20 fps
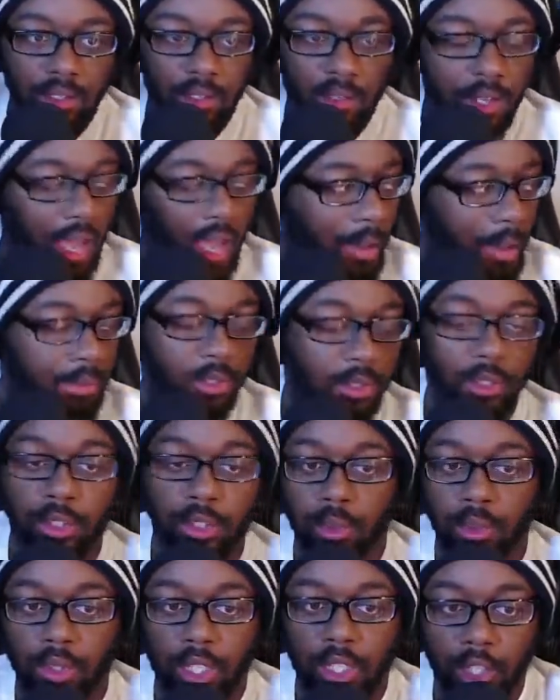
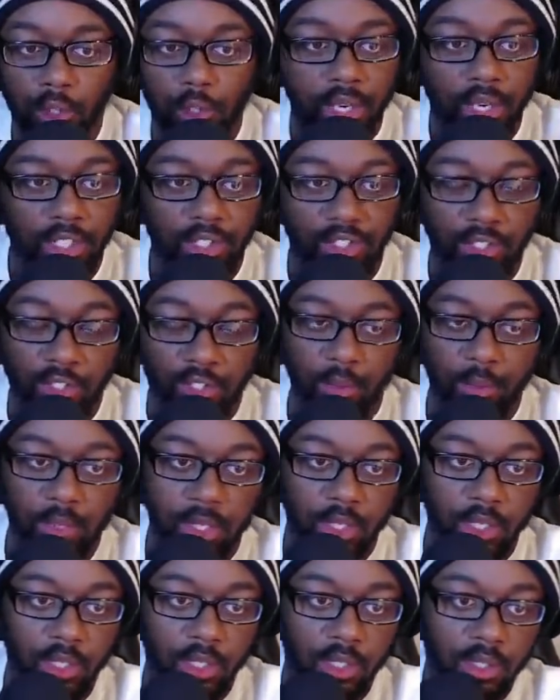absolutely crazy stupid
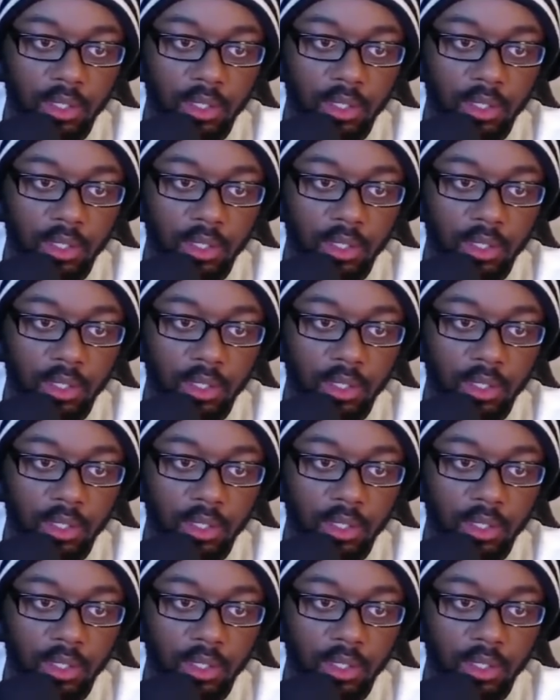good.